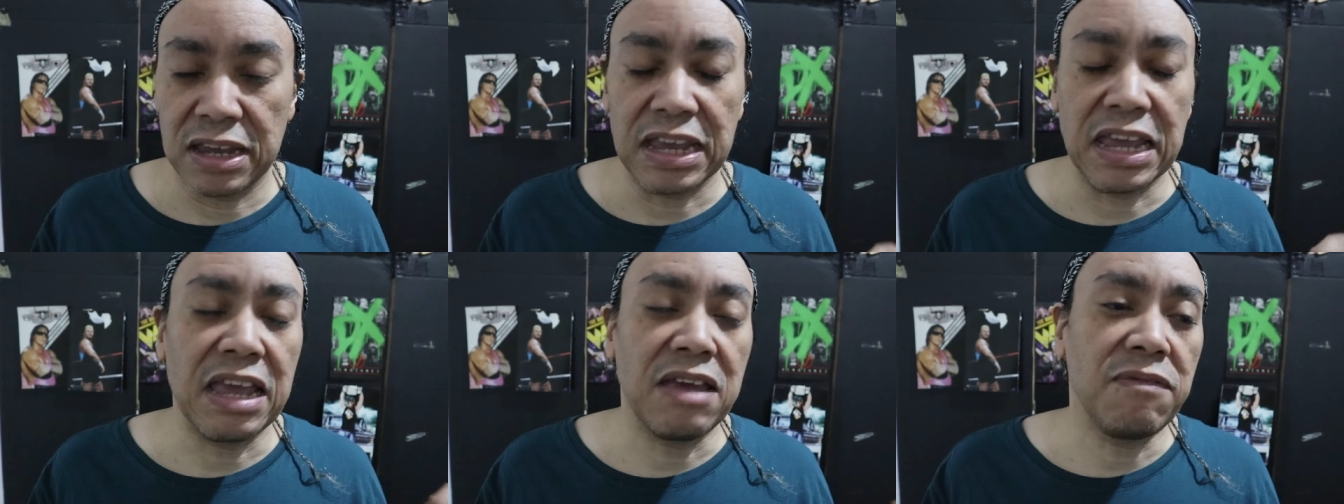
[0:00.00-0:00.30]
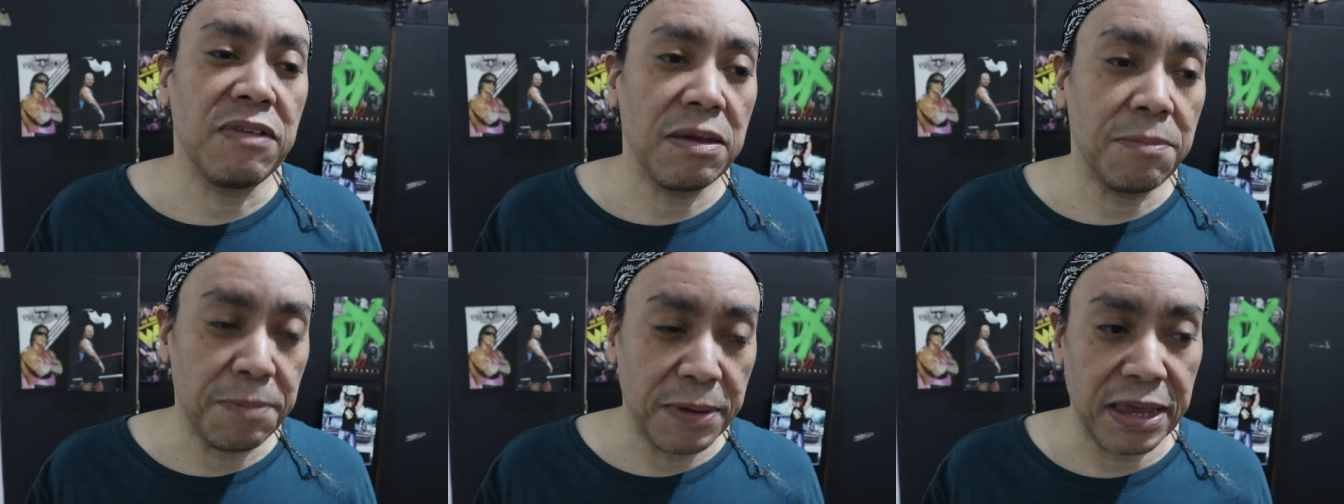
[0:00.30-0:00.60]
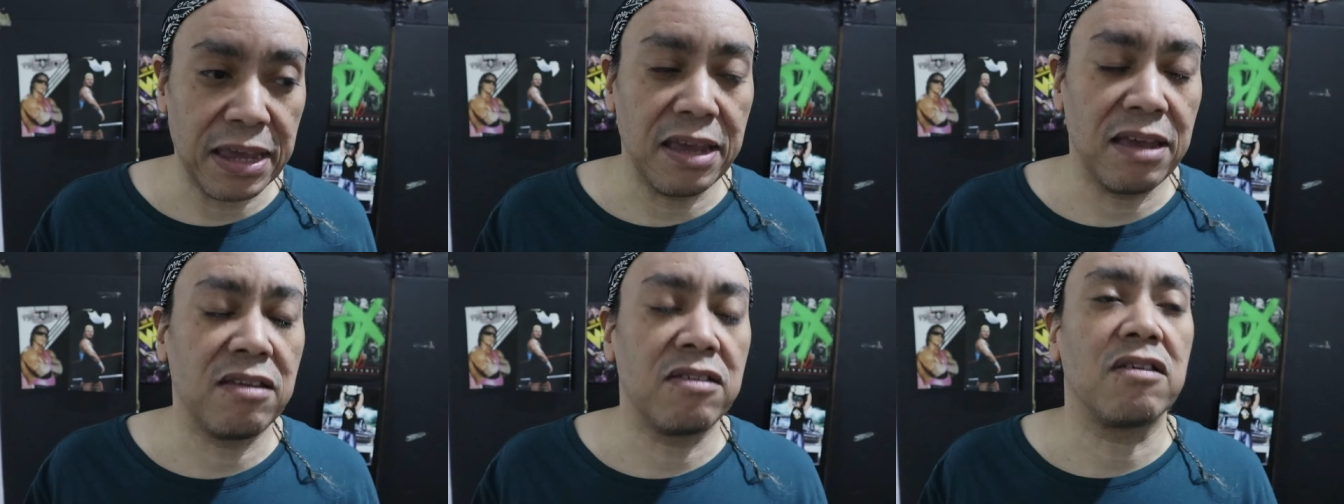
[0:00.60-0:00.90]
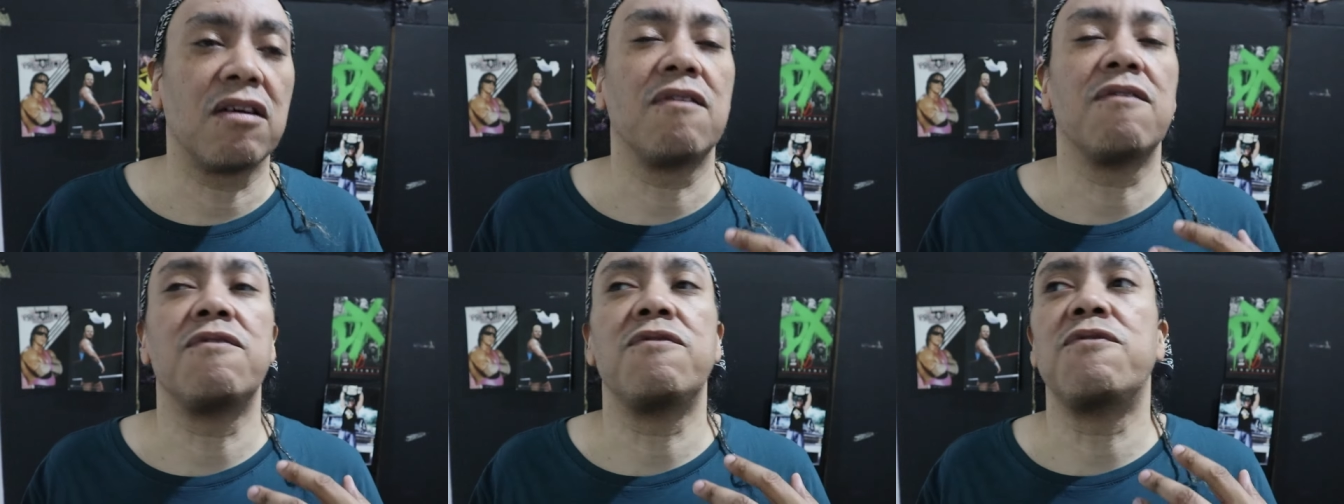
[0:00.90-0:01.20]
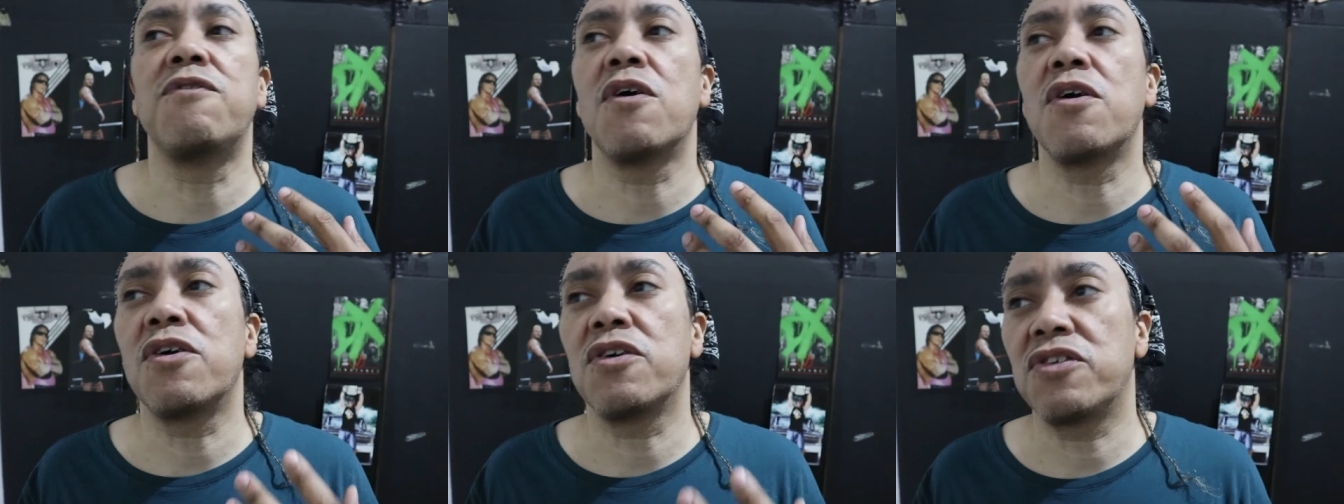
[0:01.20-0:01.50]
EVPs
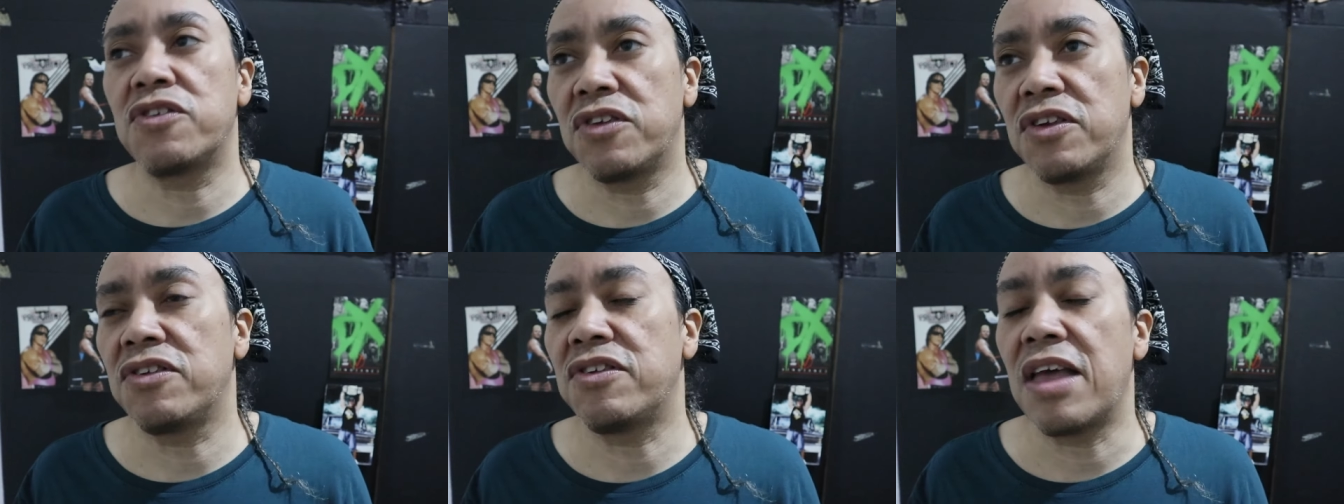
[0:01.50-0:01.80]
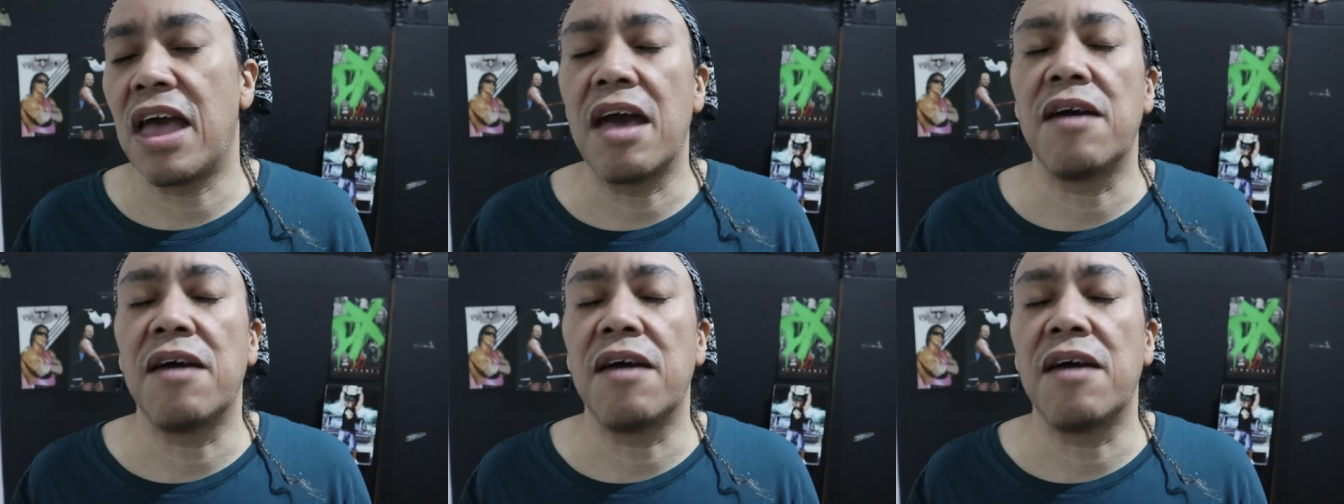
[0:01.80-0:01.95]
versus